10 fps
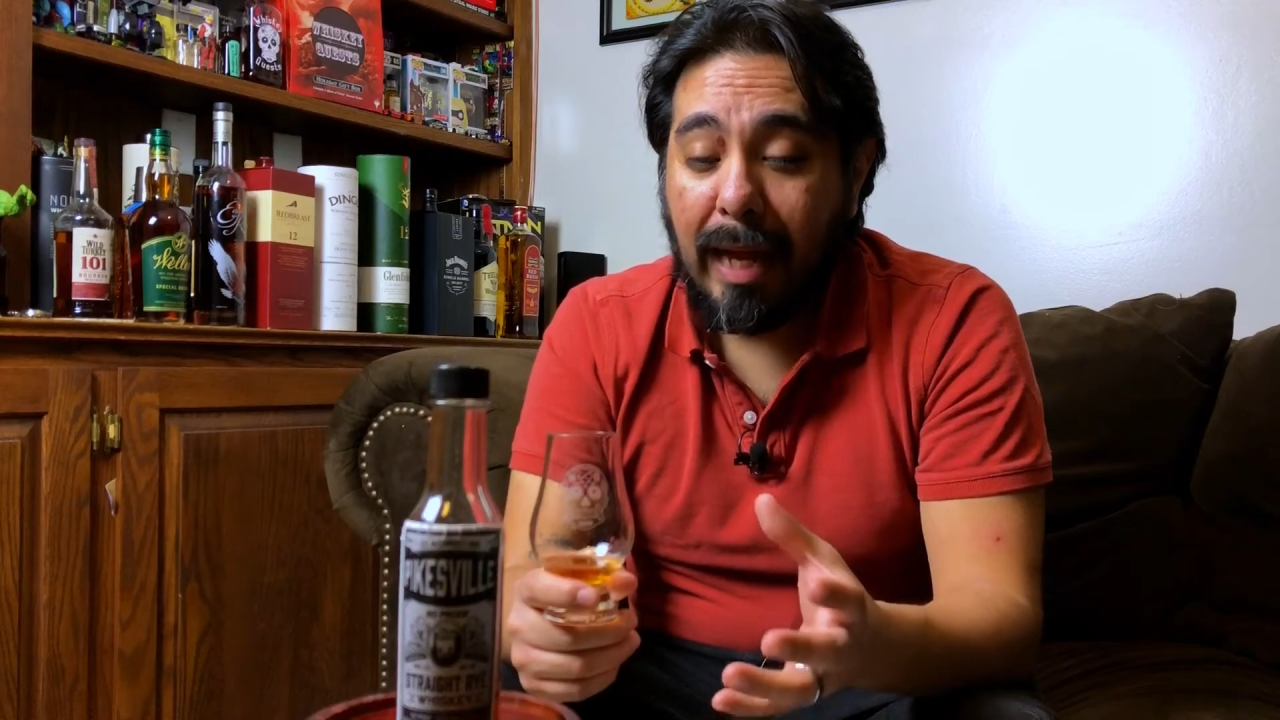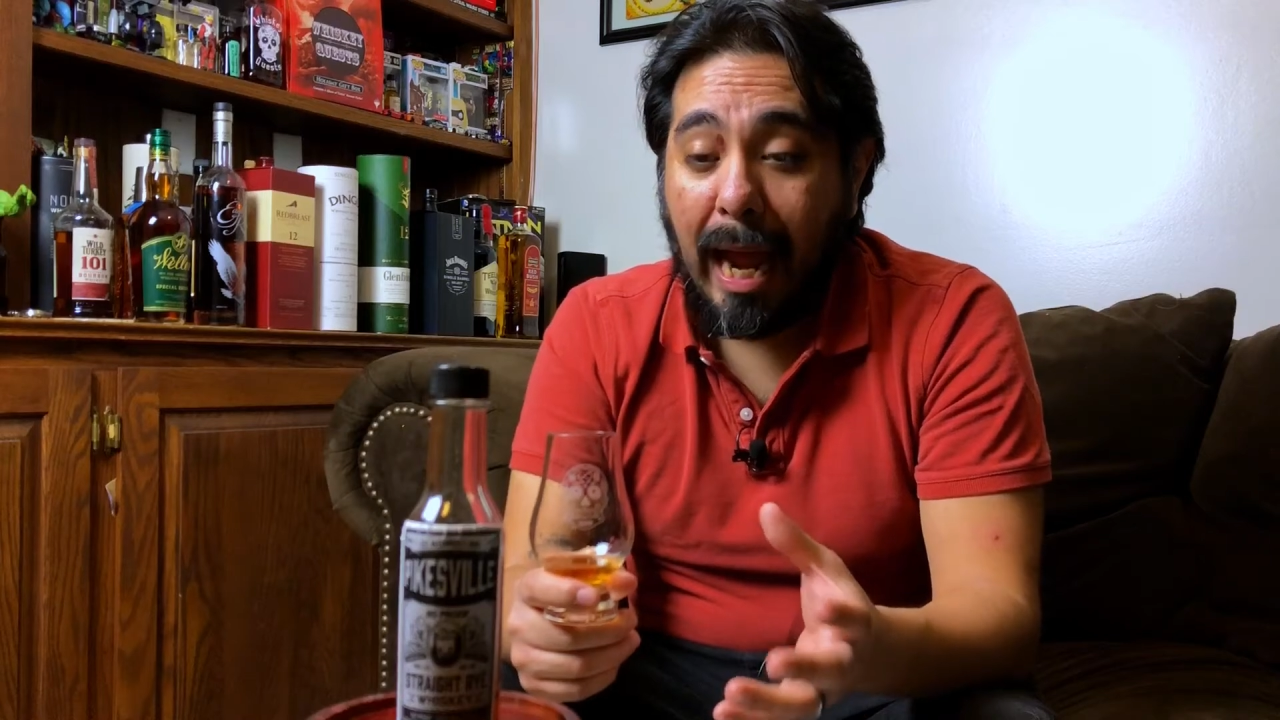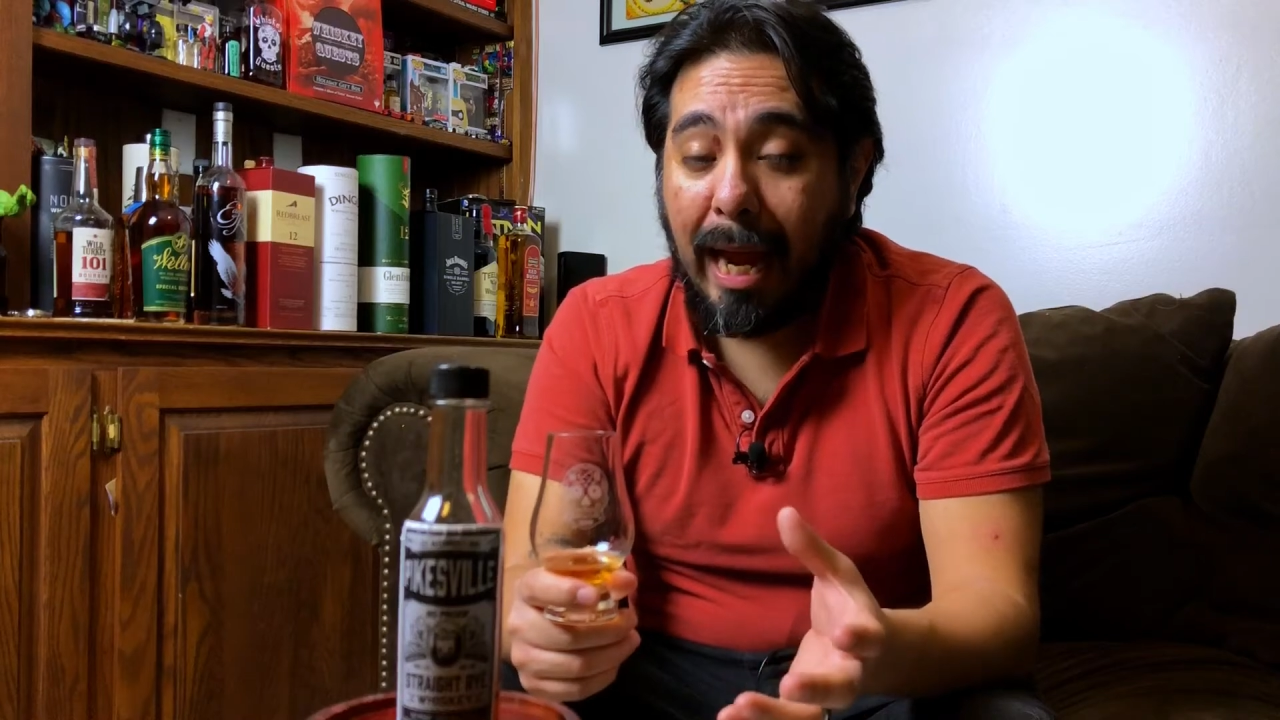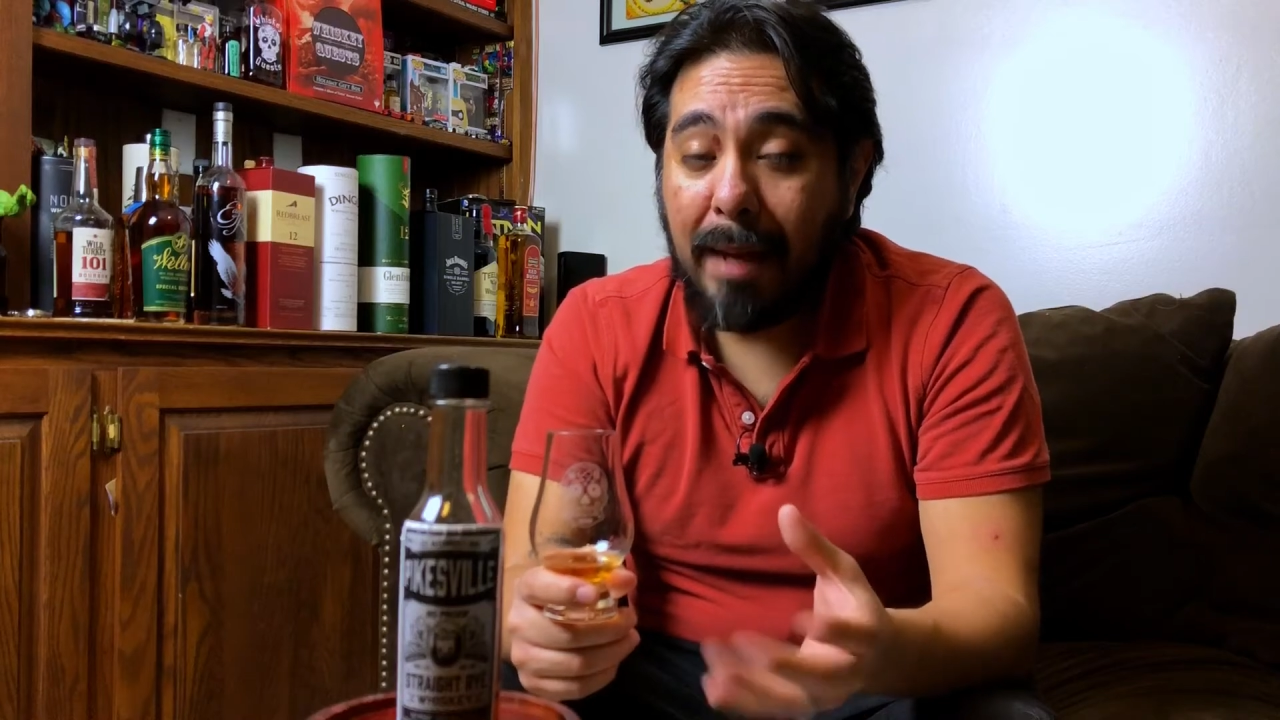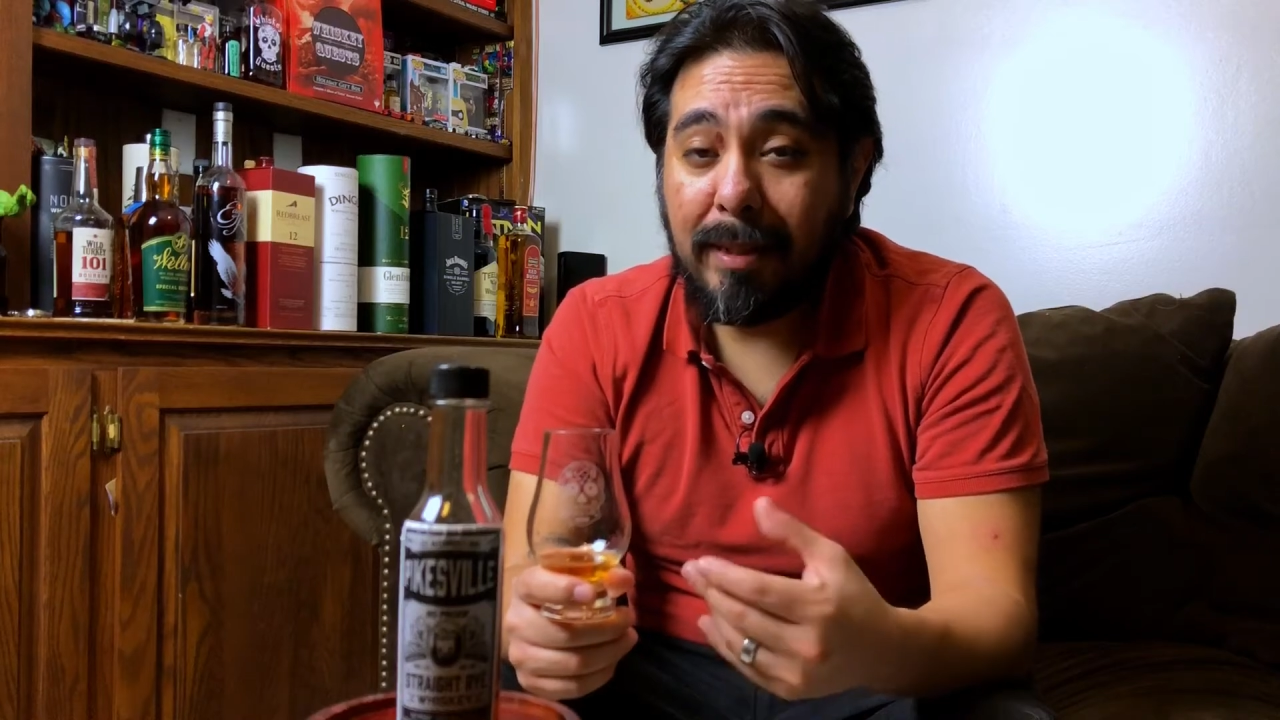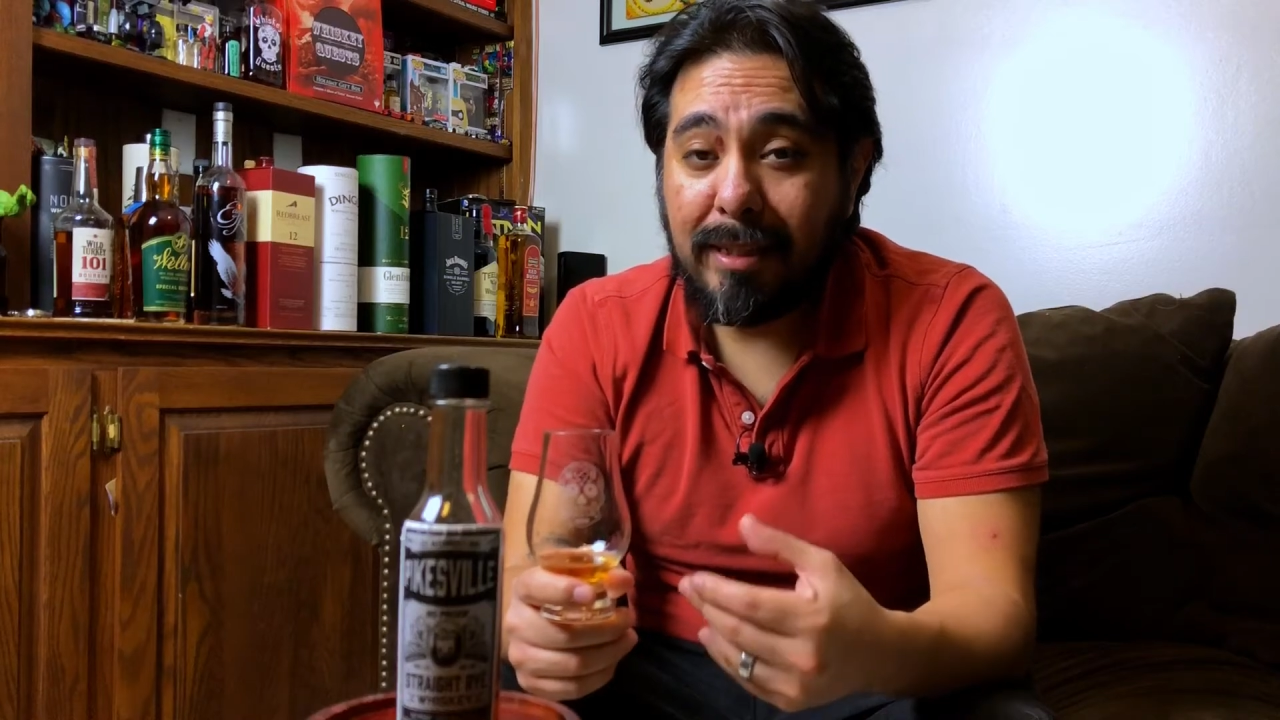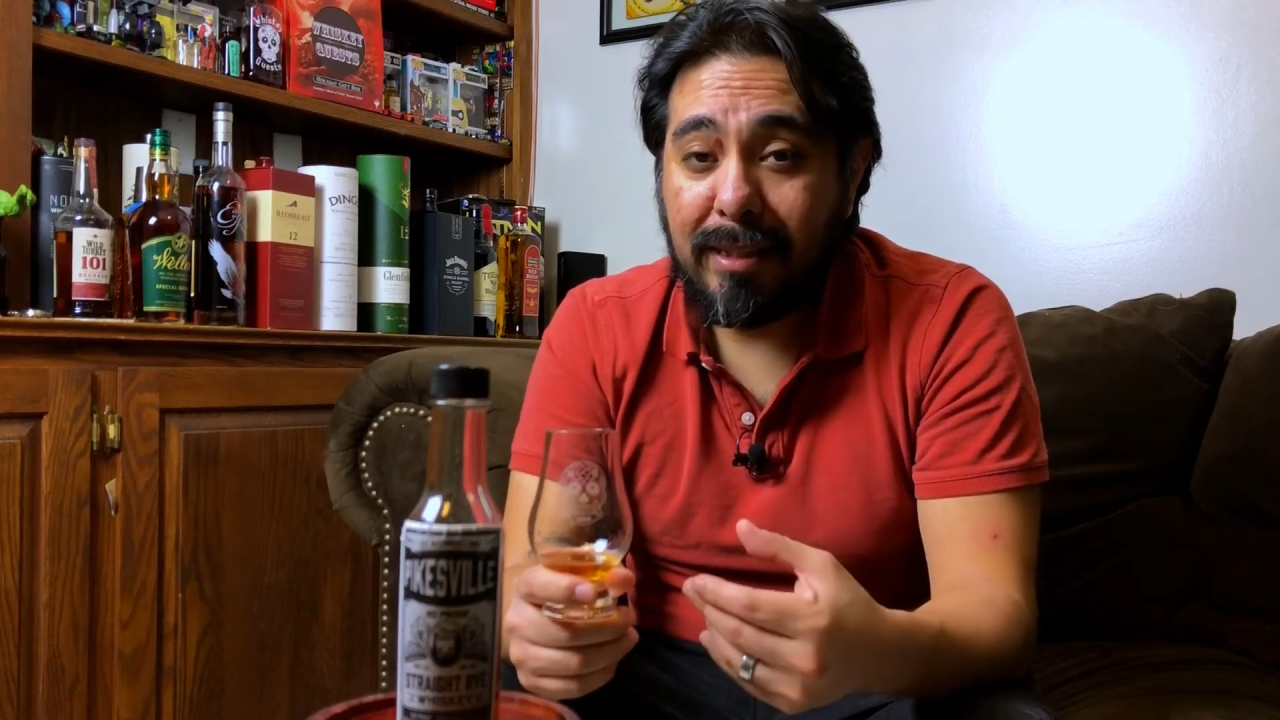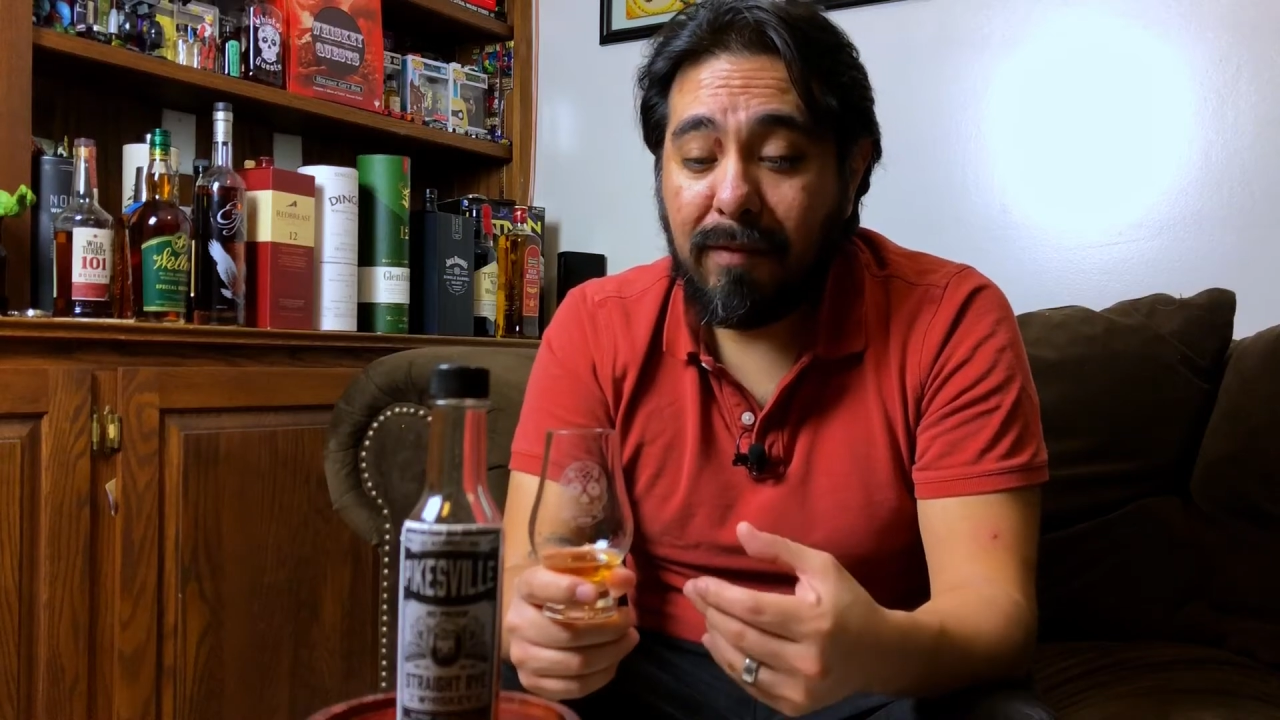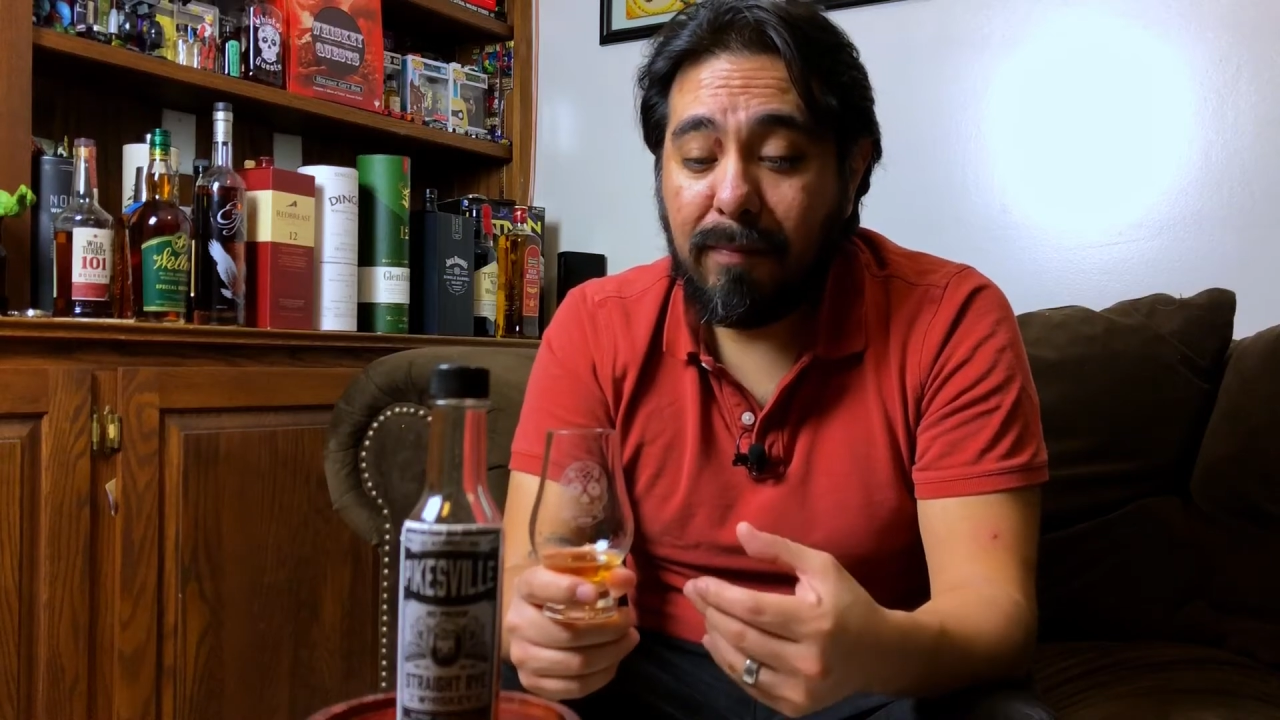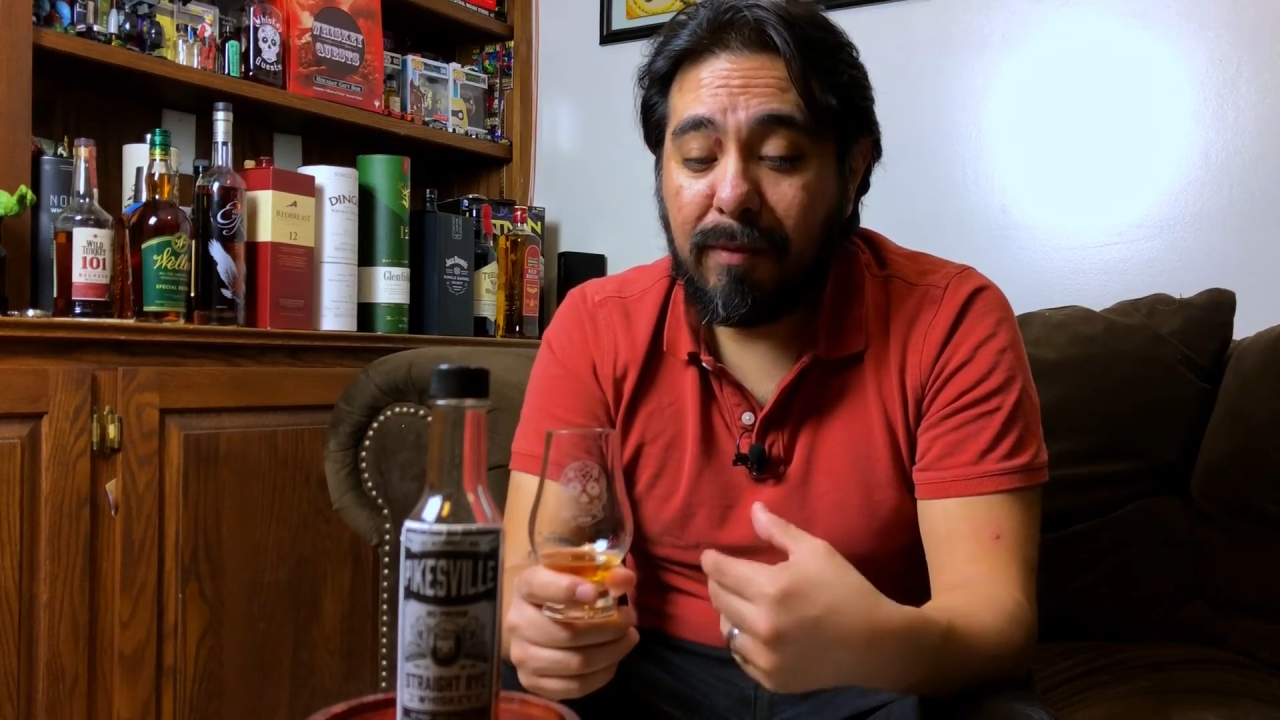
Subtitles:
I myself